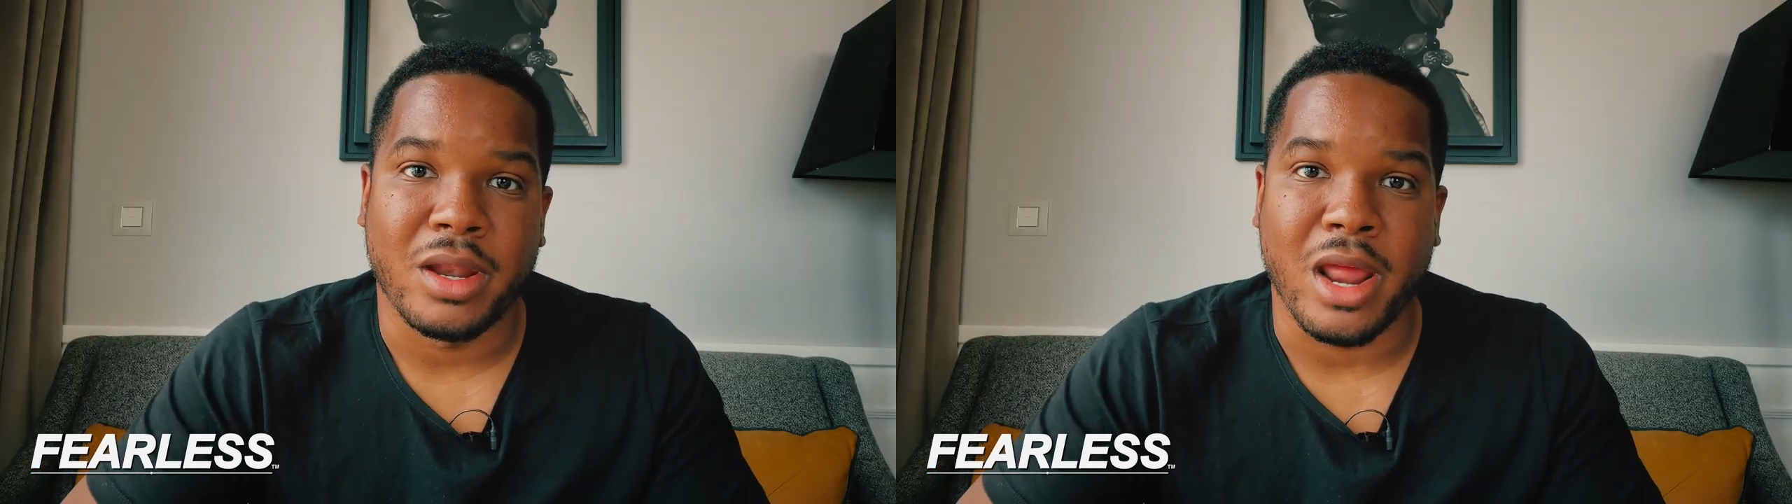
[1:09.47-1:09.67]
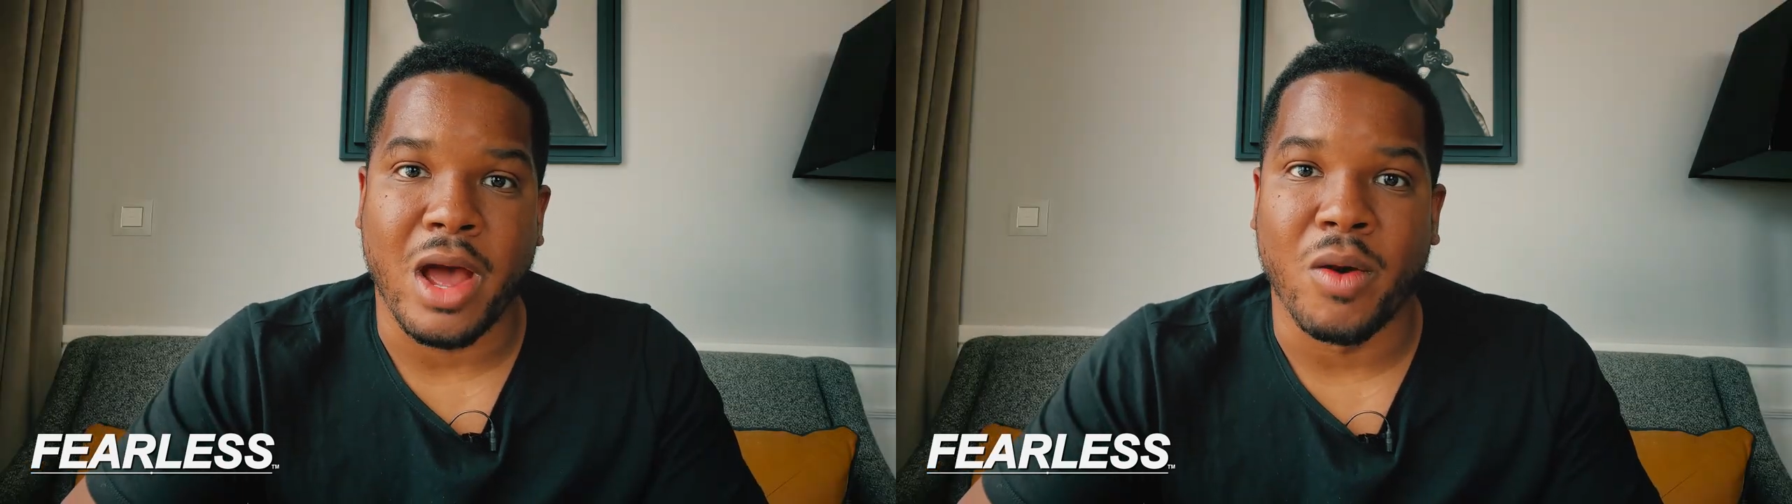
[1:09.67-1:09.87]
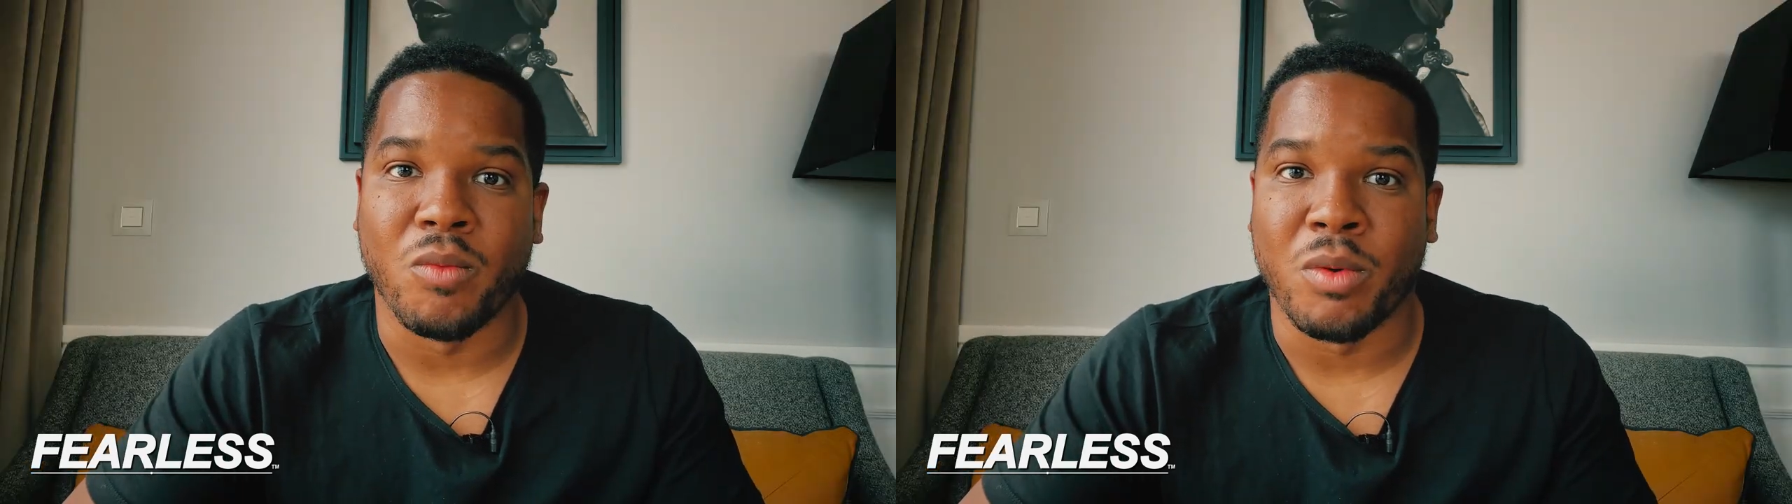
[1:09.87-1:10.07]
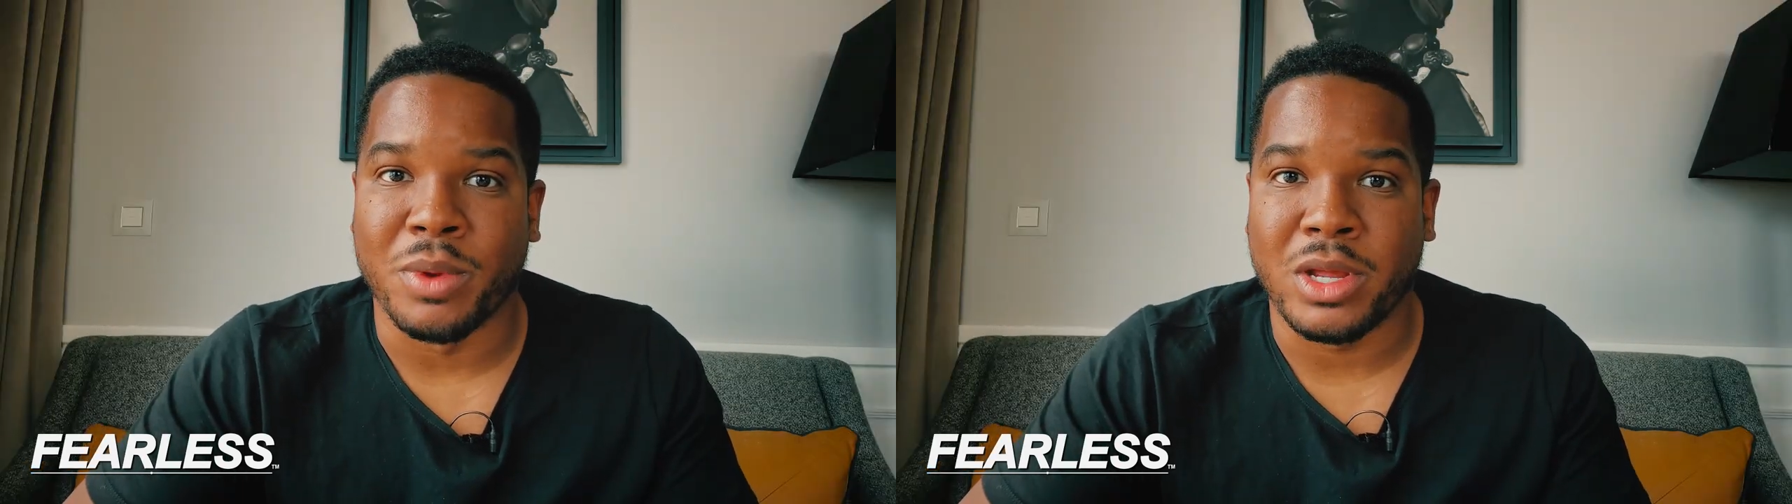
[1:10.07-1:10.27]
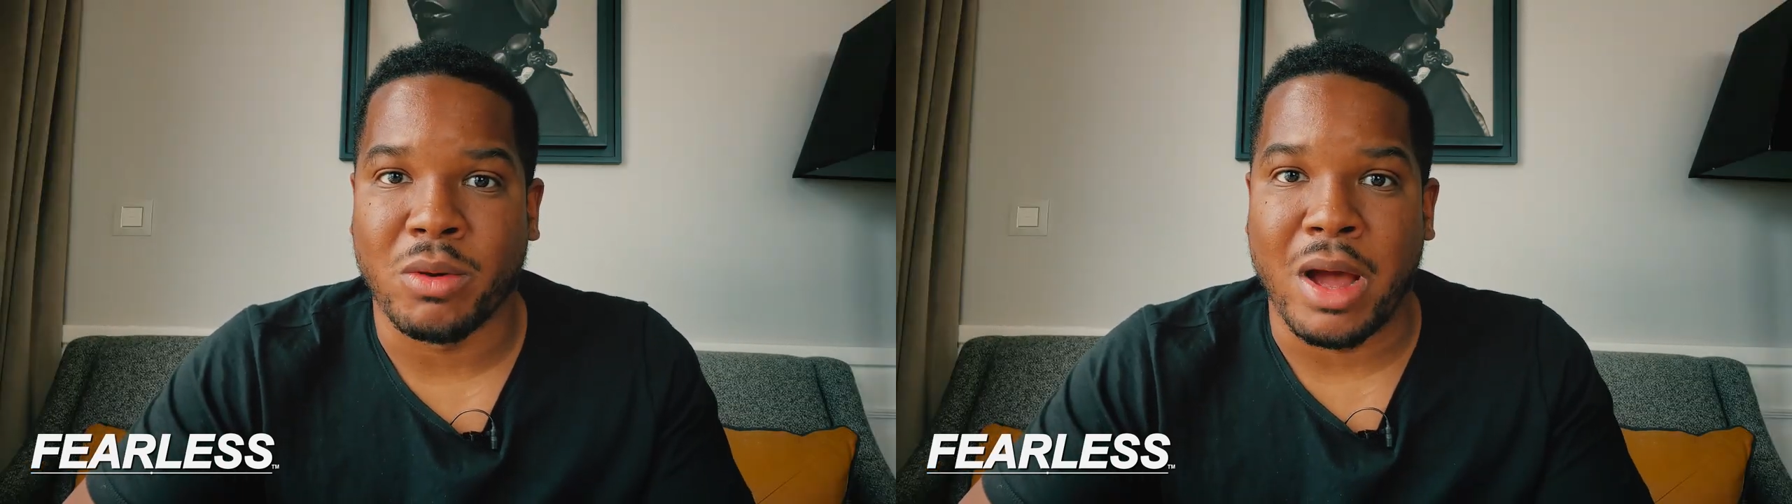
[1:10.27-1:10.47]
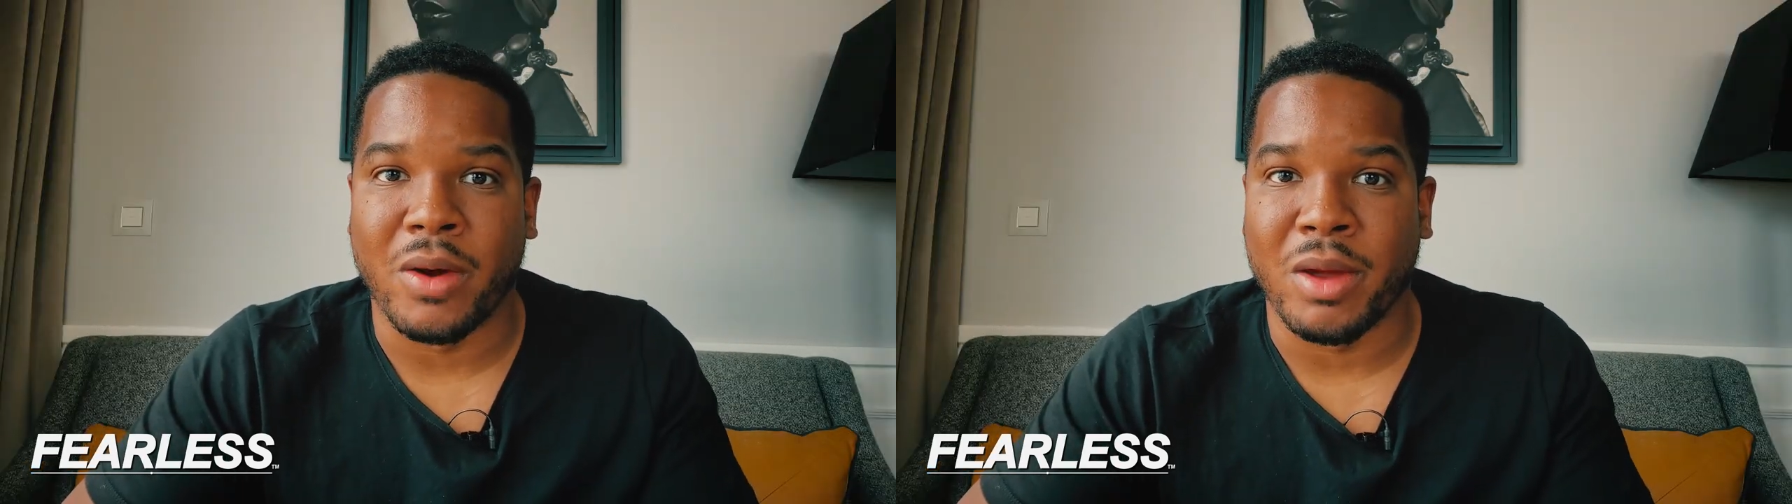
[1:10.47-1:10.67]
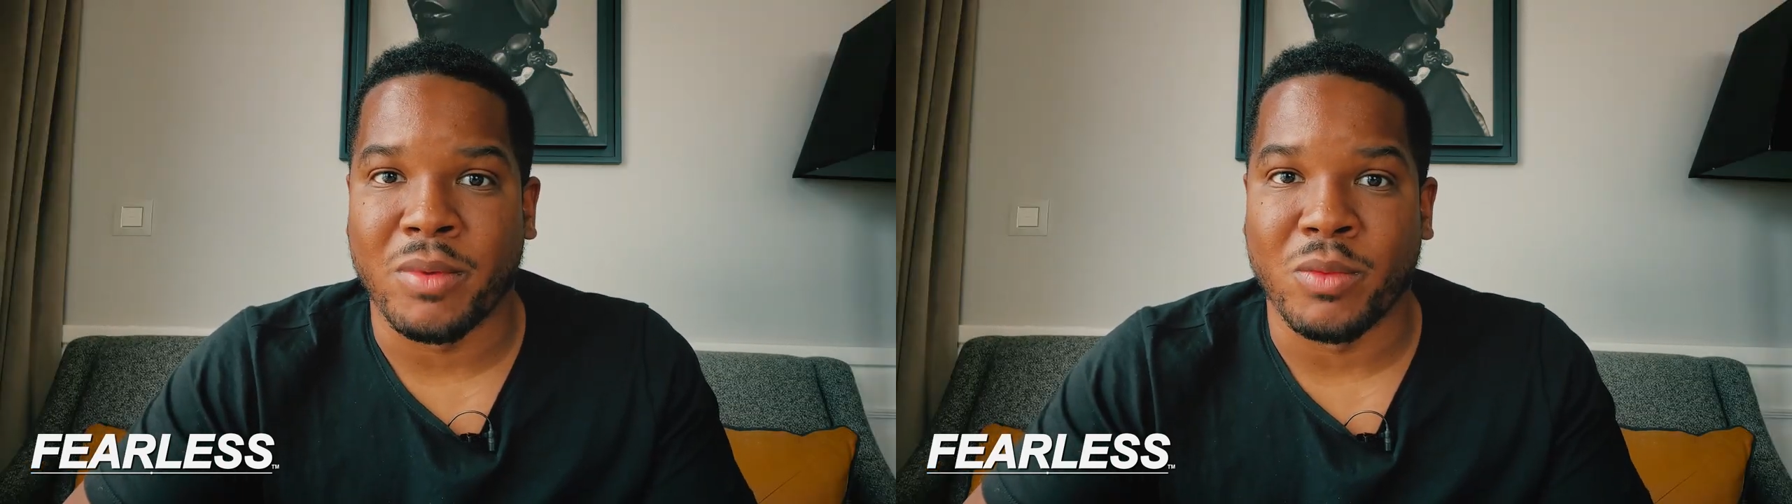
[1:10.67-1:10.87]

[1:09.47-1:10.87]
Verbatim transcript: Now, when we go out and